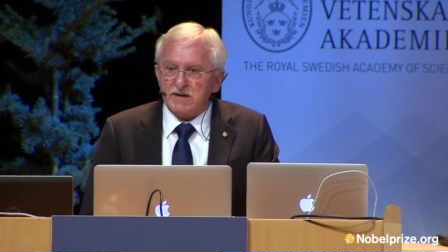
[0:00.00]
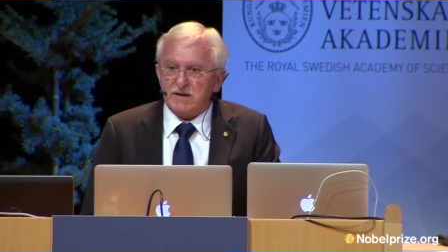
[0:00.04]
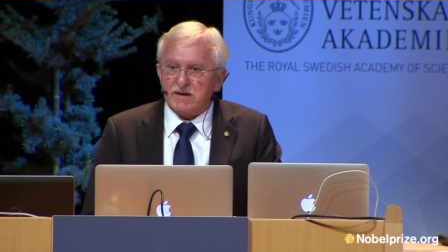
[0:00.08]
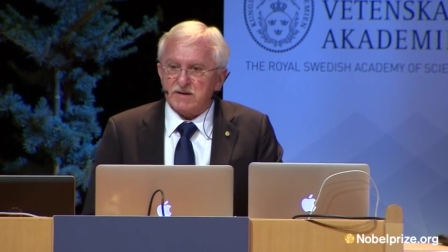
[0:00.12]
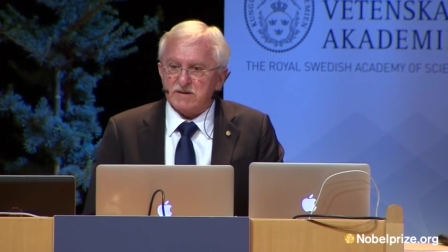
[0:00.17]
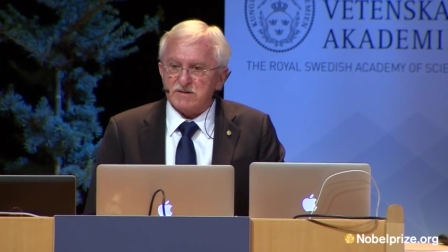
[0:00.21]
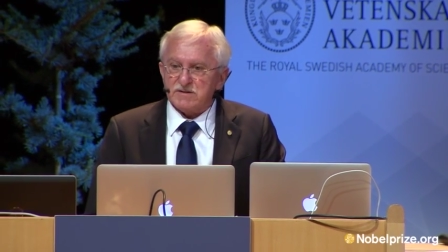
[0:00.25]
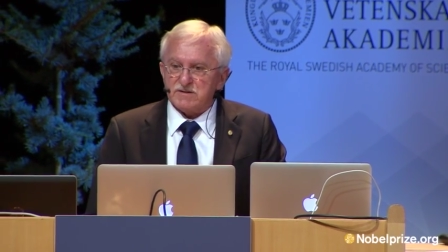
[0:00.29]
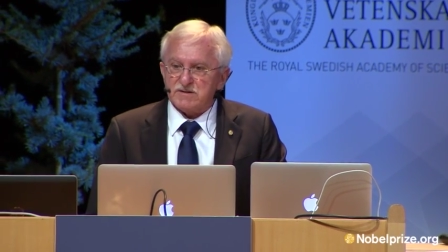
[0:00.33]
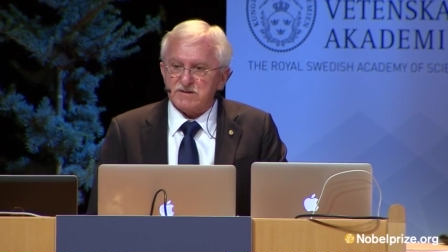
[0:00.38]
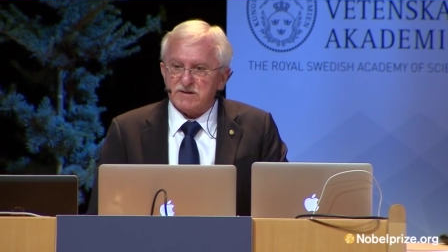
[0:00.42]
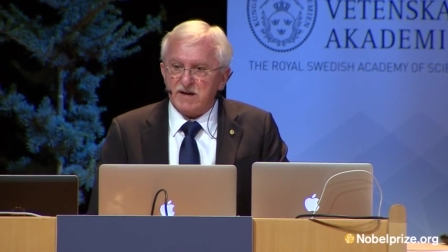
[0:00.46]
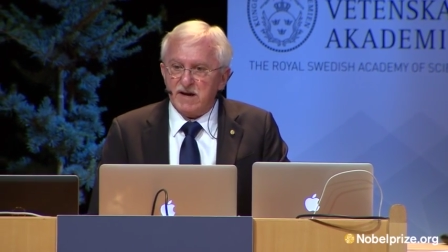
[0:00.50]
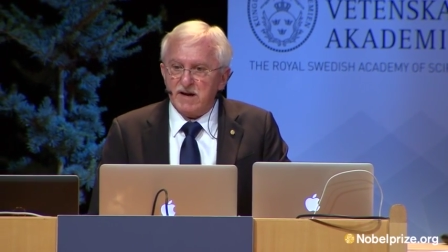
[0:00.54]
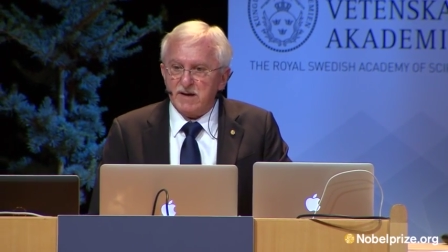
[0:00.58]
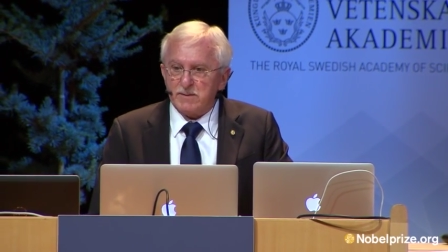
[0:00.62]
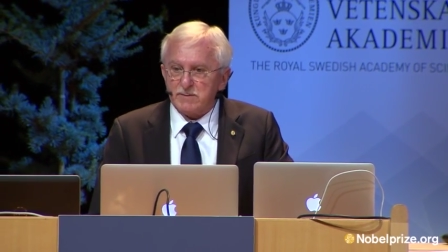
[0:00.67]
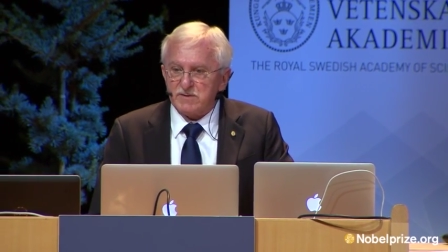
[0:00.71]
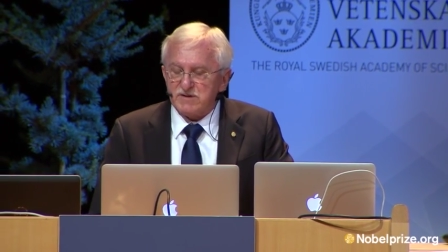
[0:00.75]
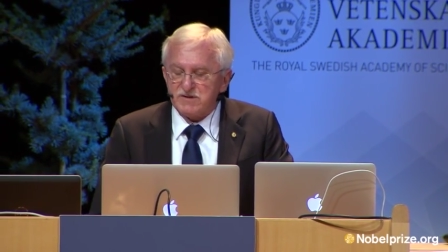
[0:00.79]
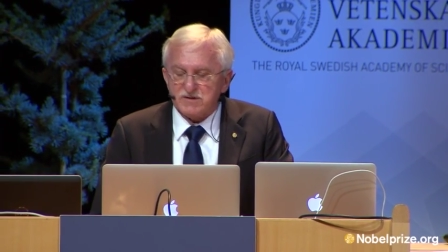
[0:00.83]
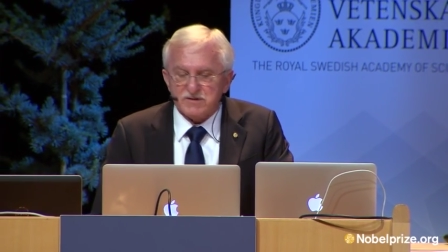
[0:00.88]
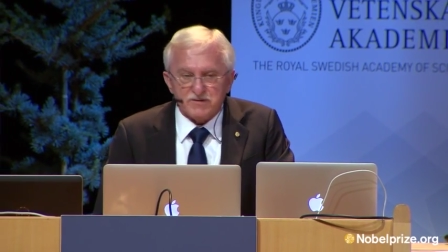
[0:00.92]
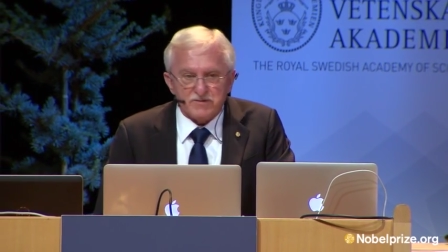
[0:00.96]
can
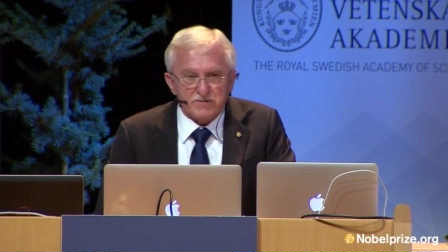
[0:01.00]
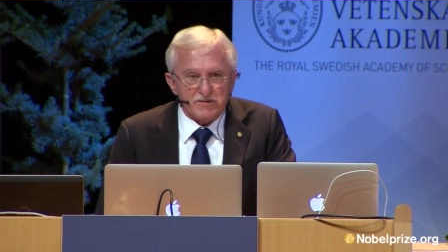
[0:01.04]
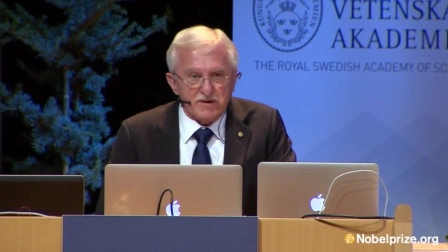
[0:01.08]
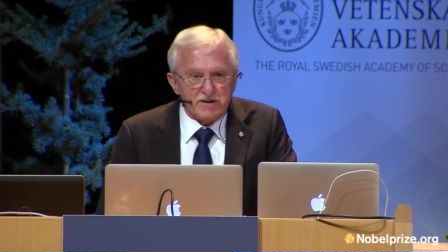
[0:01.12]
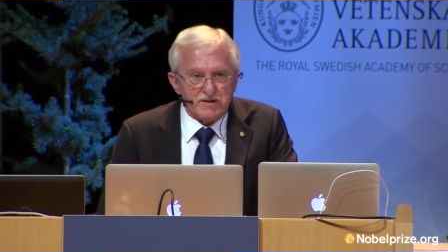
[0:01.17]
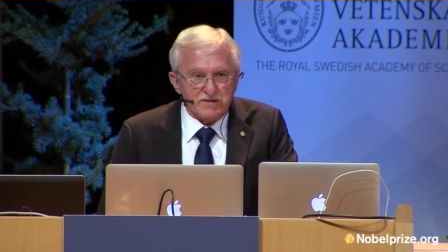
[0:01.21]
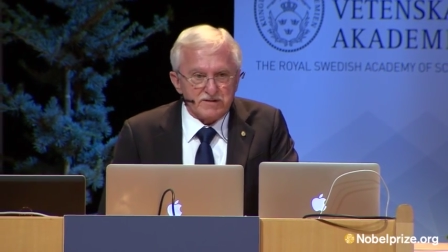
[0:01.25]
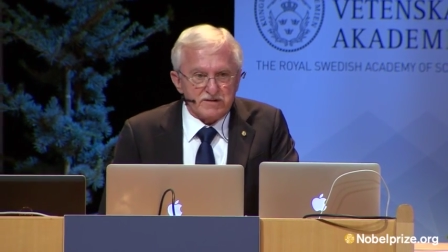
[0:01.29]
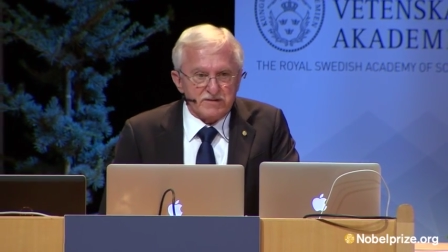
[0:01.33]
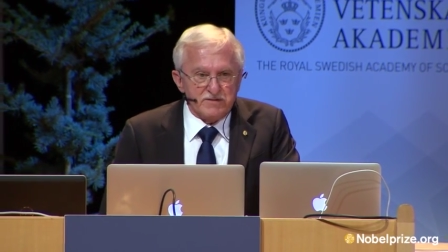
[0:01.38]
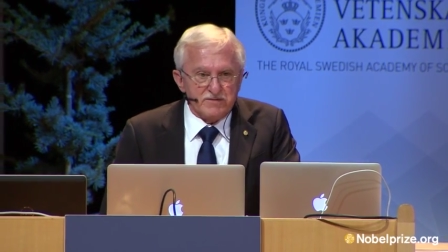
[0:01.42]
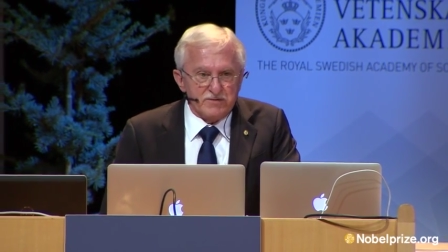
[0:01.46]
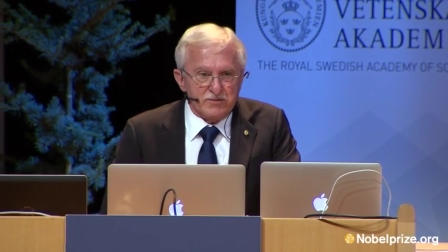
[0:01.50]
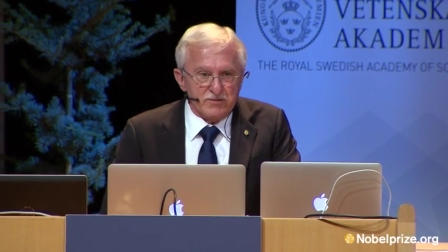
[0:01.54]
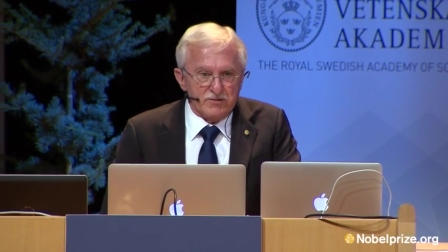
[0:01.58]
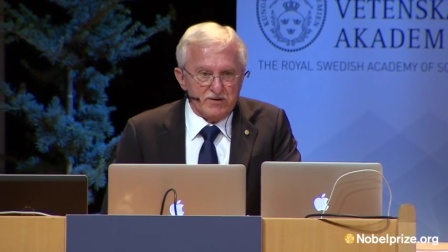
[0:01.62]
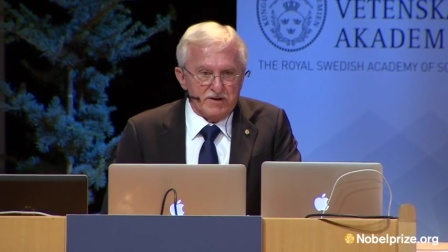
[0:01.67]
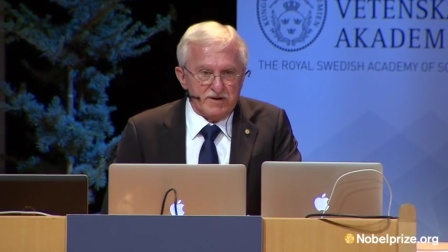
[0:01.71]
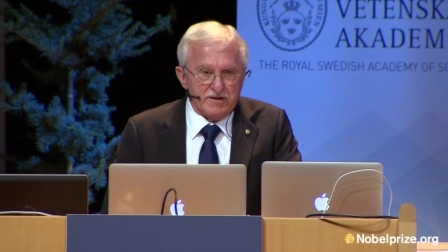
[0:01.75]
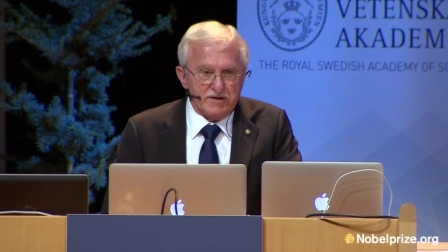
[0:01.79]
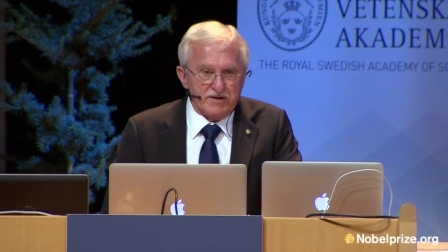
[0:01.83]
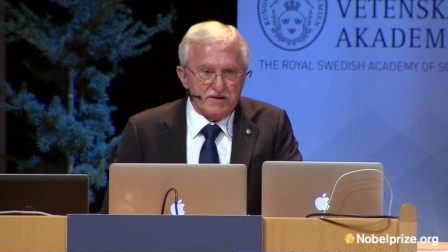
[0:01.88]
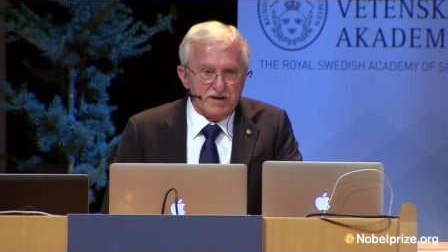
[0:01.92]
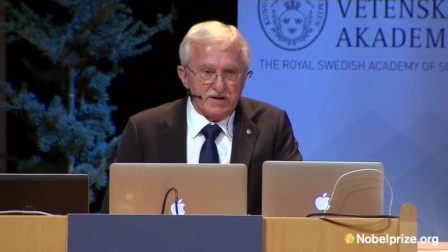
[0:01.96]
establish the relative
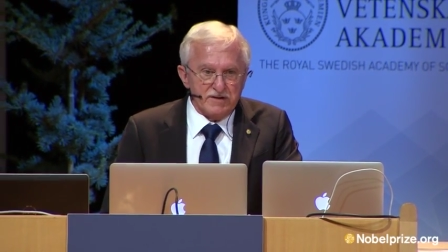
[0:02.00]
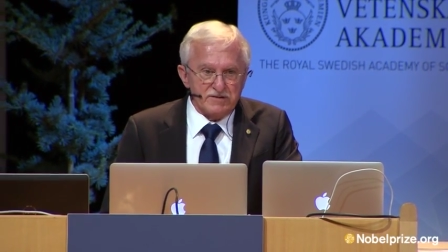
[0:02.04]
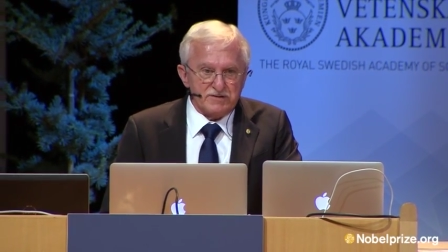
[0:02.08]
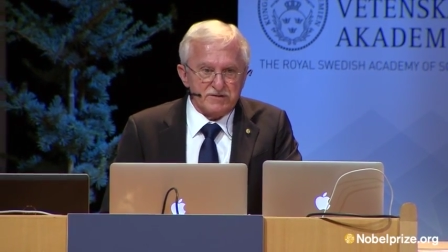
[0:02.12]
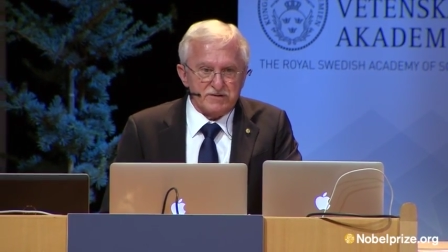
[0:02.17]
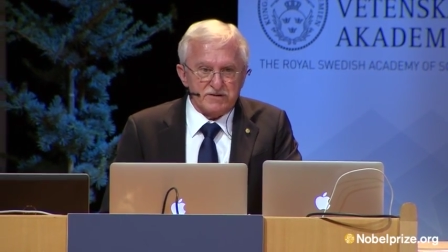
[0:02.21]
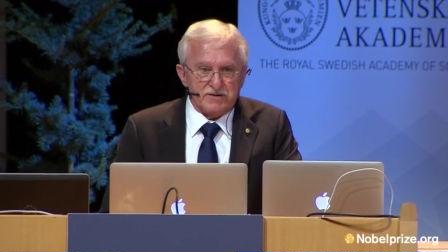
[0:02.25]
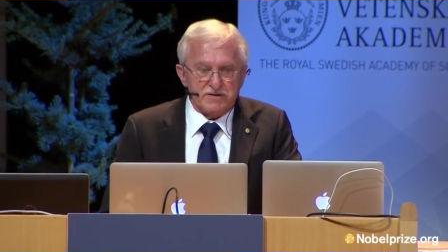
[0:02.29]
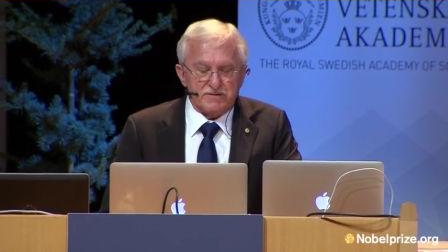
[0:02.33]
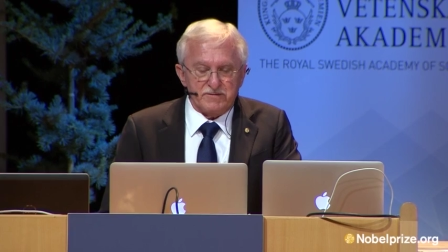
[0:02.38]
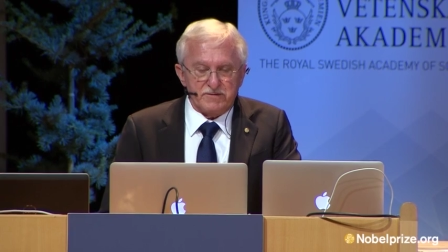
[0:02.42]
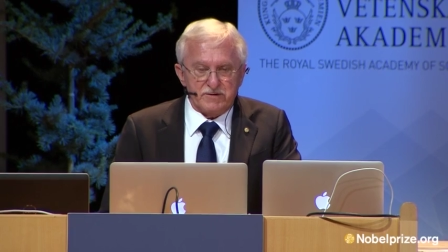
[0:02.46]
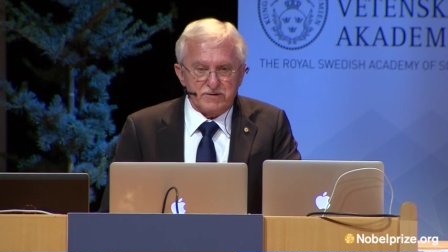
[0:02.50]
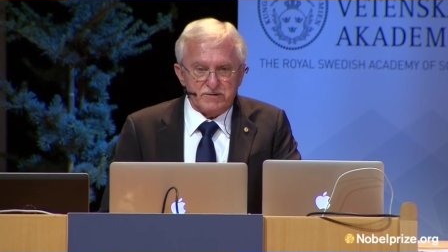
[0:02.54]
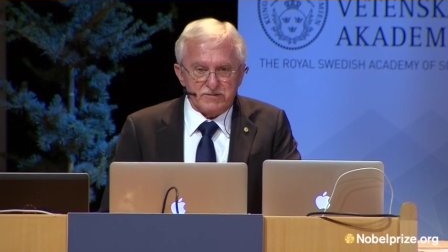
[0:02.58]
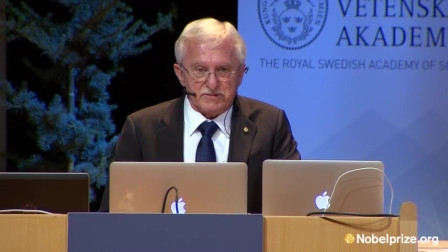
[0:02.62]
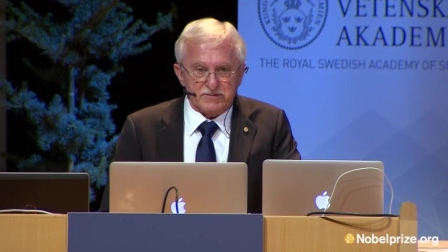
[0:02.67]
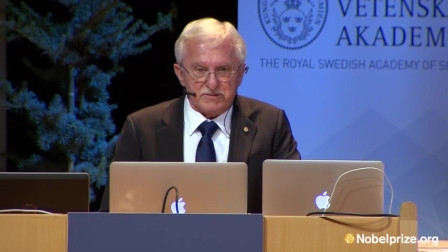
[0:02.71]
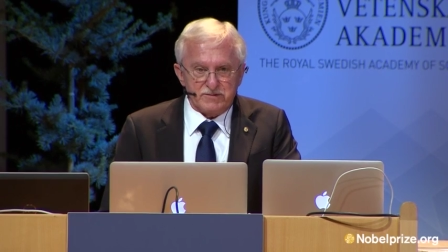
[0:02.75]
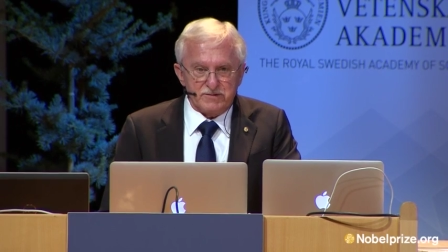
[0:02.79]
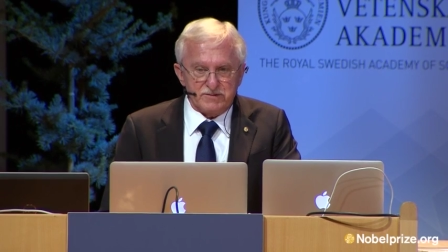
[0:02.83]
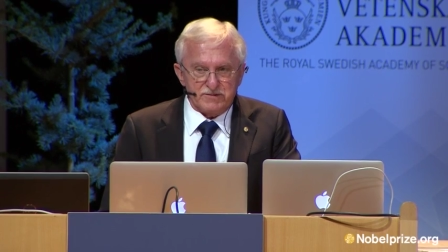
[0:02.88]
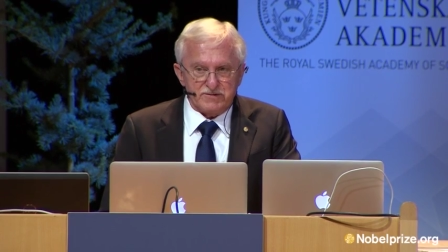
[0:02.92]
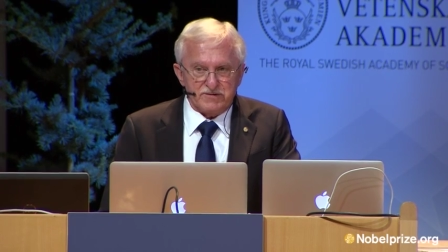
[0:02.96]
orientation of
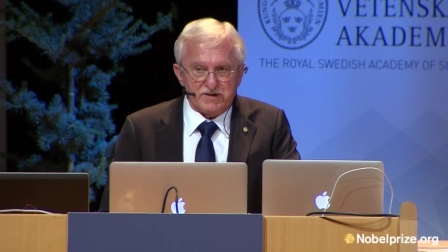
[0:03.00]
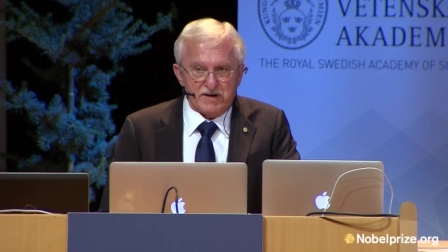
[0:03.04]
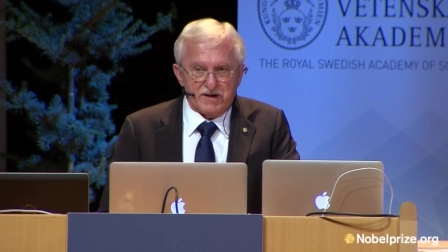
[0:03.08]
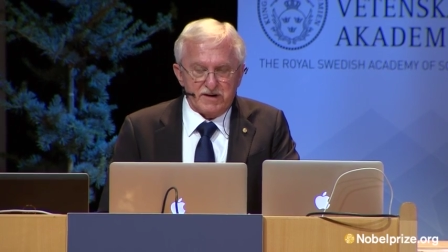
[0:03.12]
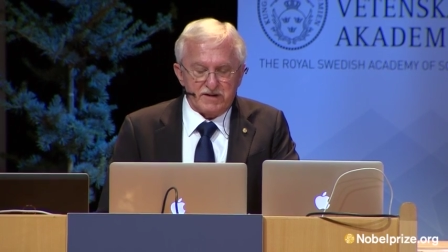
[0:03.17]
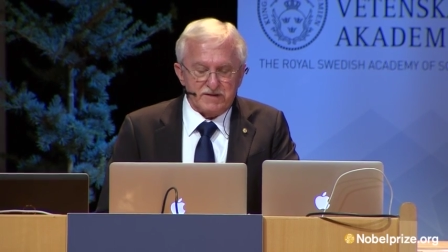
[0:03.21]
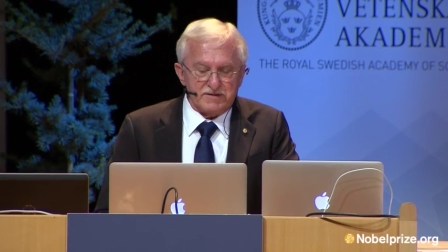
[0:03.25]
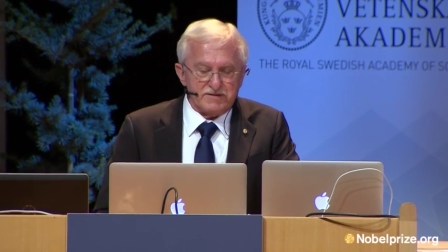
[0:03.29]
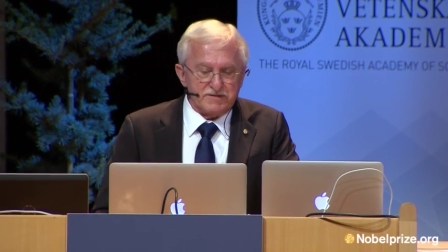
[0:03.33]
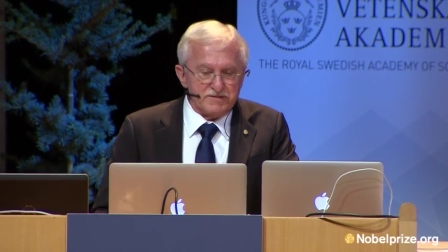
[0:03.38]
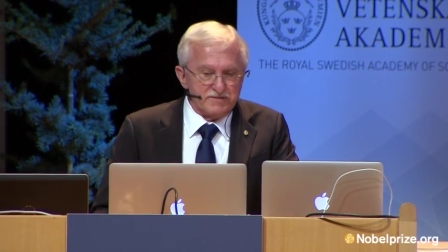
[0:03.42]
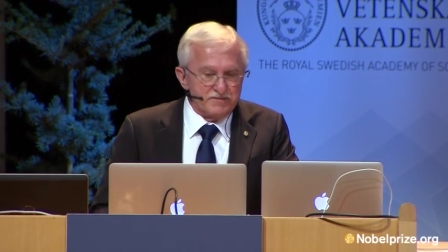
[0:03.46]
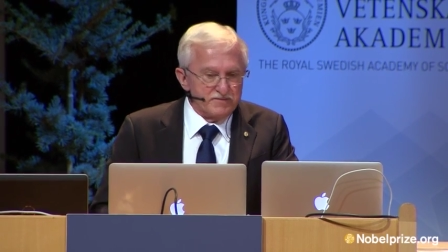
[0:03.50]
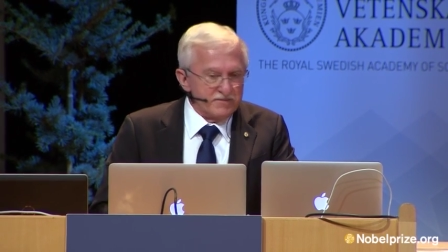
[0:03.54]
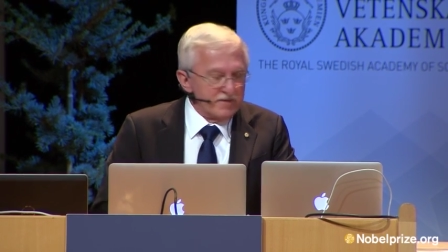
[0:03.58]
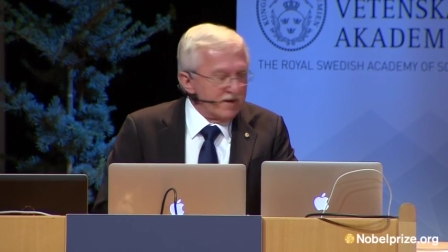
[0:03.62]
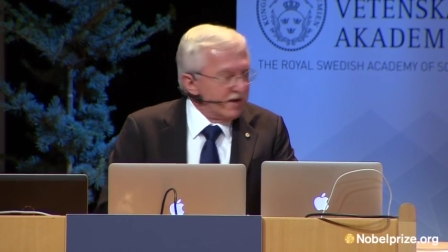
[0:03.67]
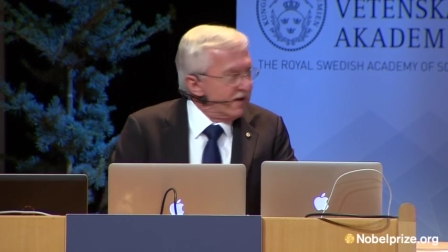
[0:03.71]
those two sites.